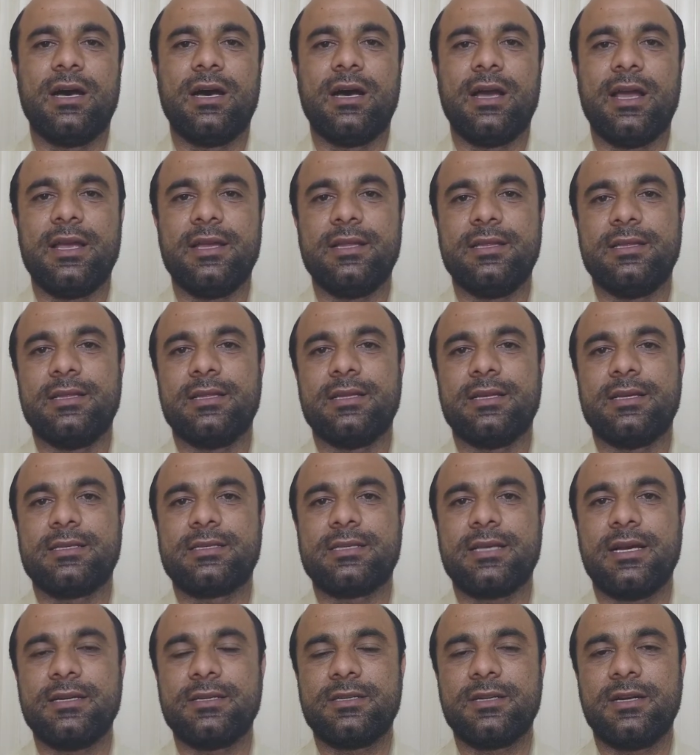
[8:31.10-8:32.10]
in
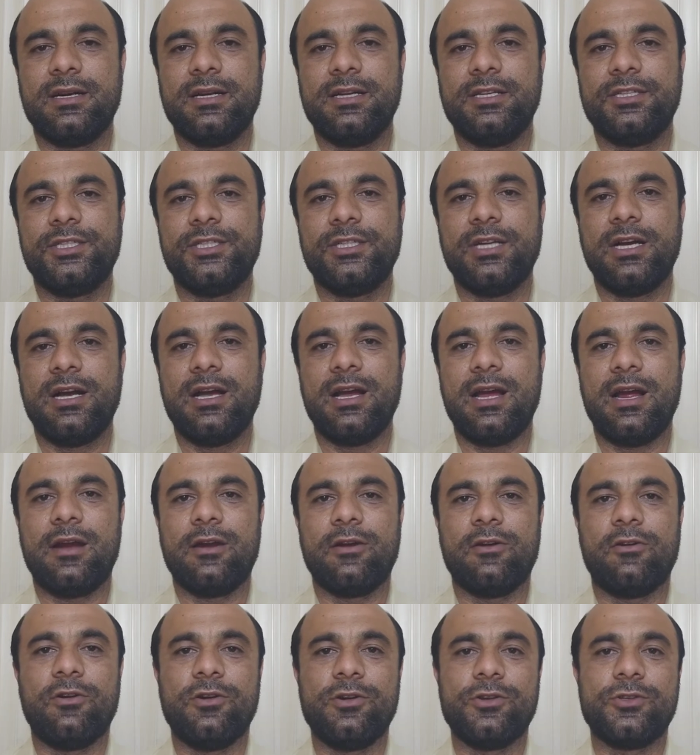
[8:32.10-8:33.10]
Central Asia
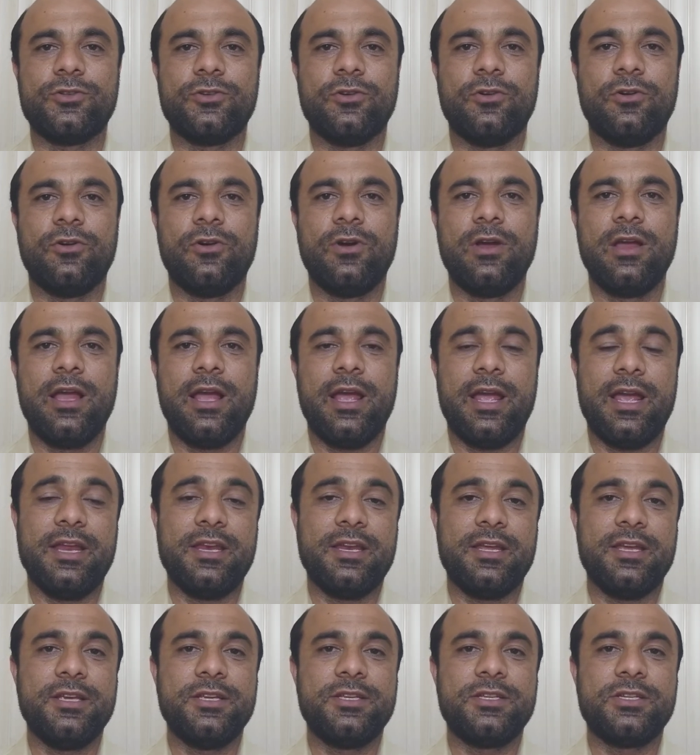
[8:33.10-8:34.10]
and also
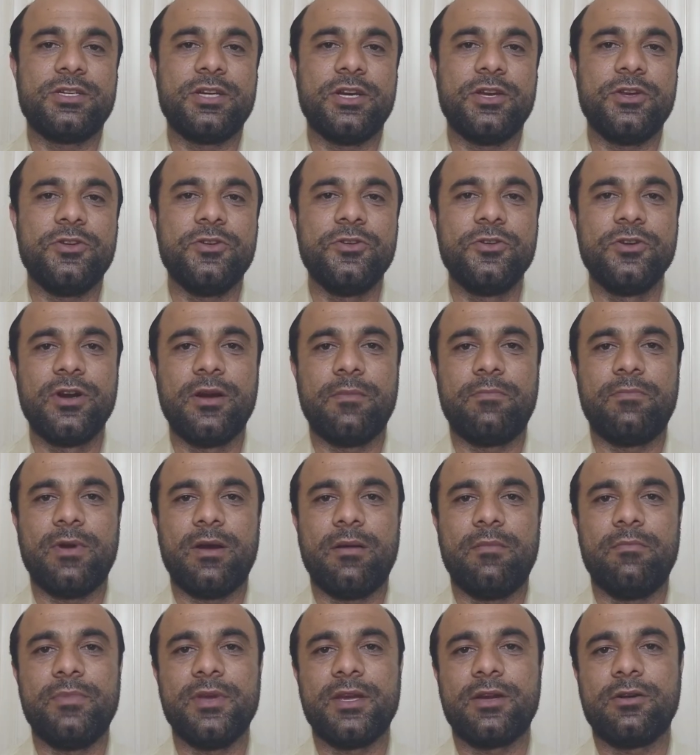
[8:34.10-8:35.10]
in Eastern
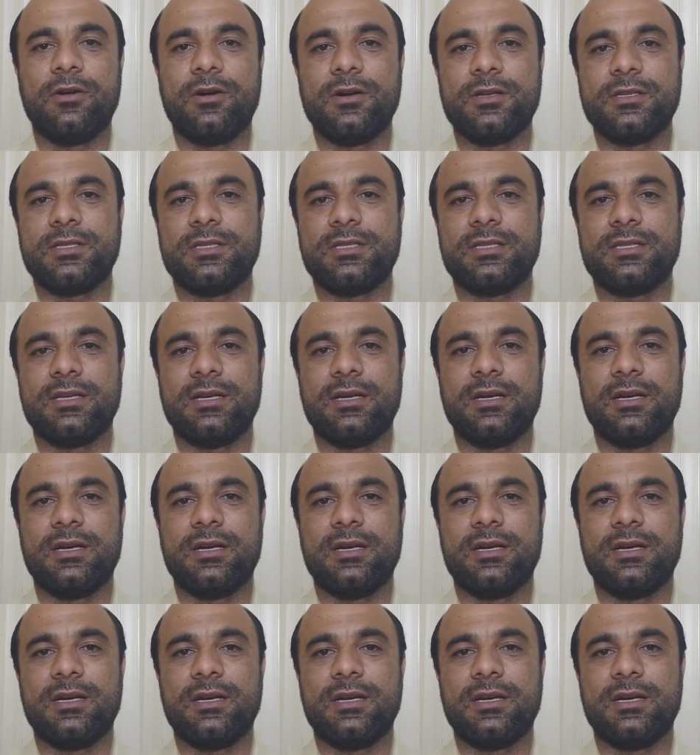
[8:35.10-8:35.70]
Europe, because